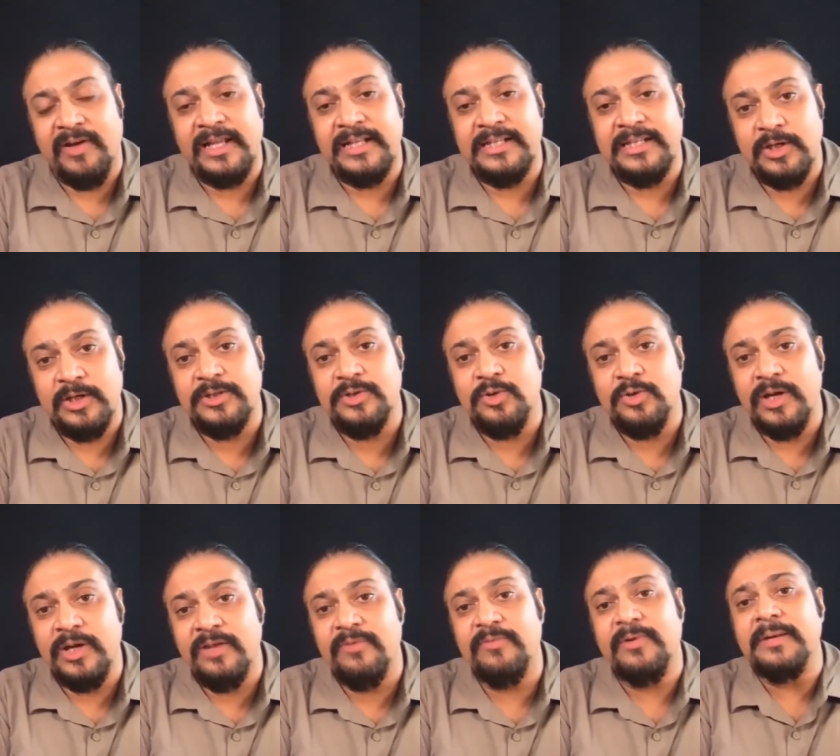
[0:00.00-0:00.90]
It's it's
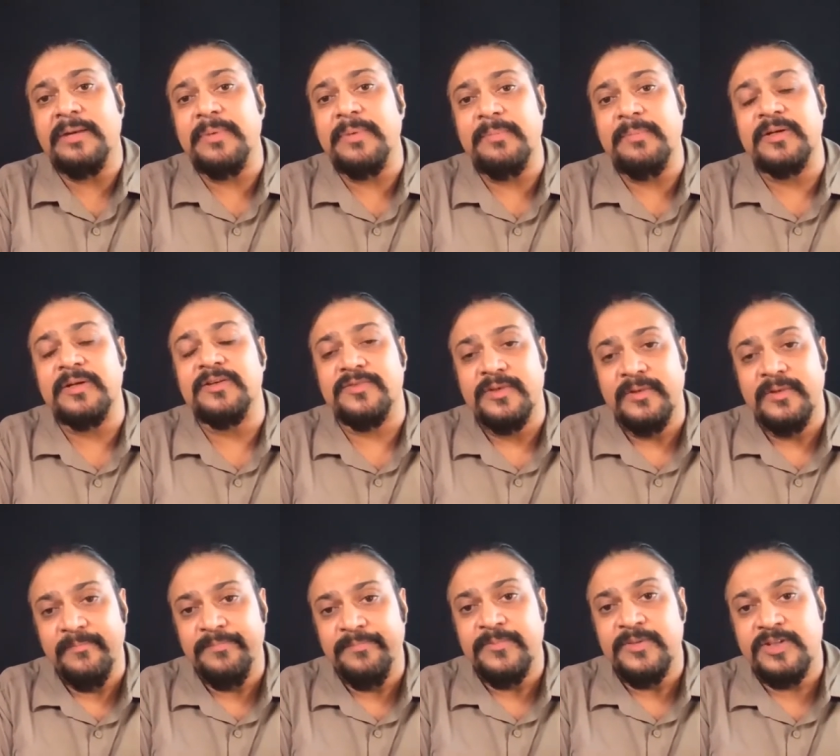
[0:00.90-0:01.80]
only when
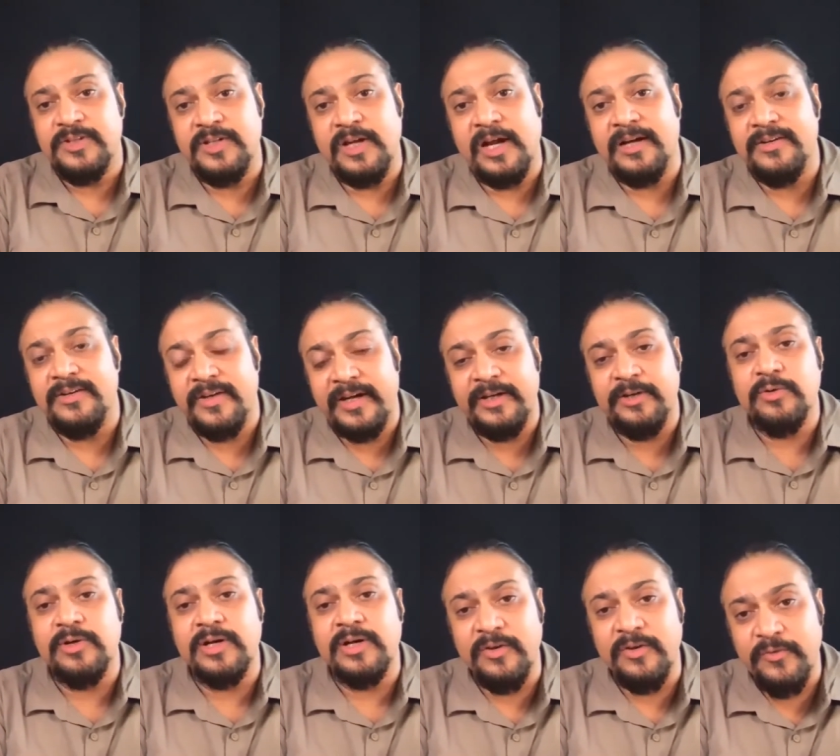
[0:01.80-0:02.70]
people start trying
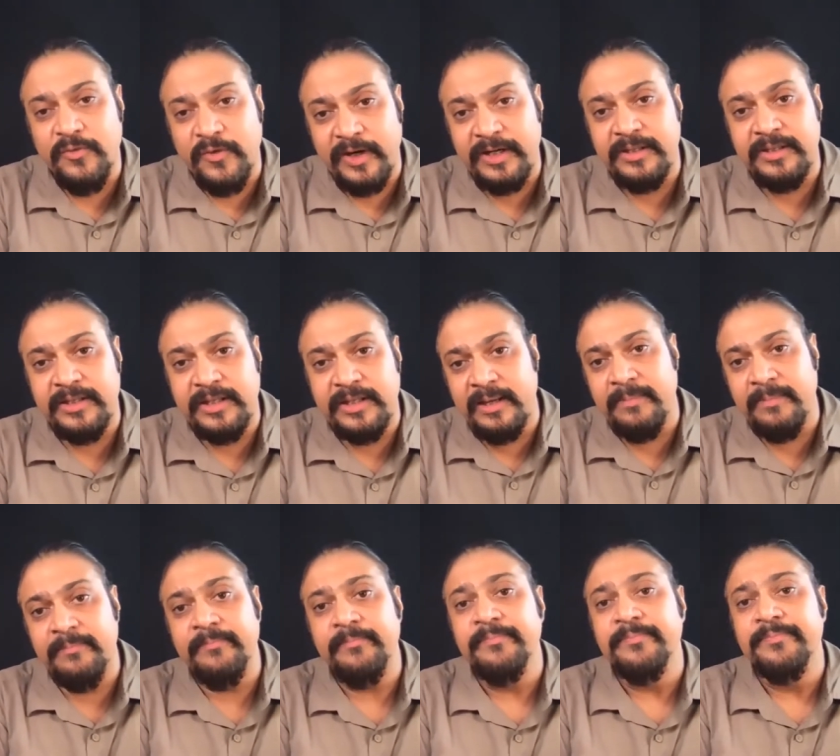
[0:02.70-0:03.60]
to confront
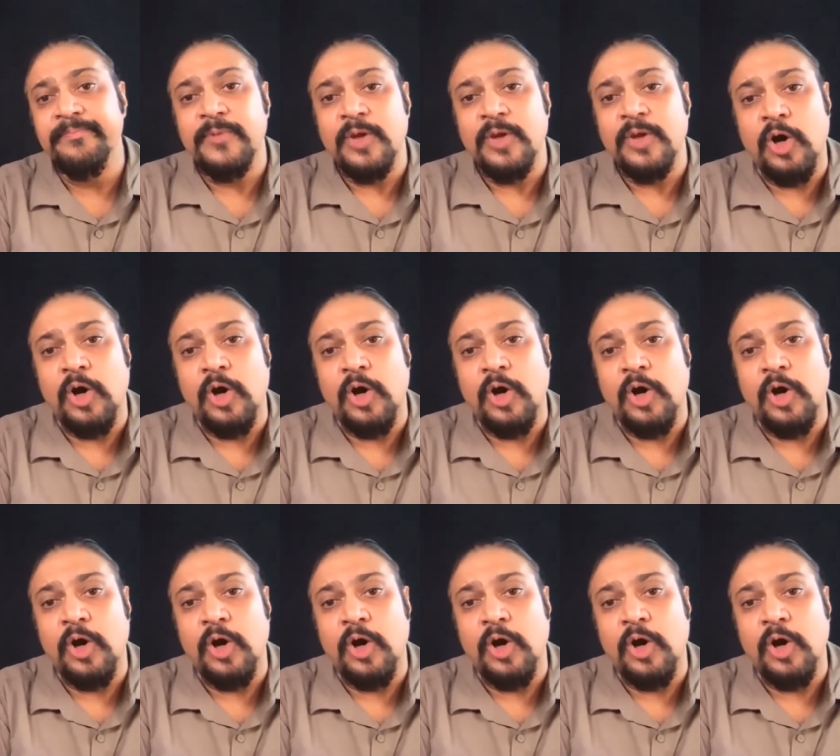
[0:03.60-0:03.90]
them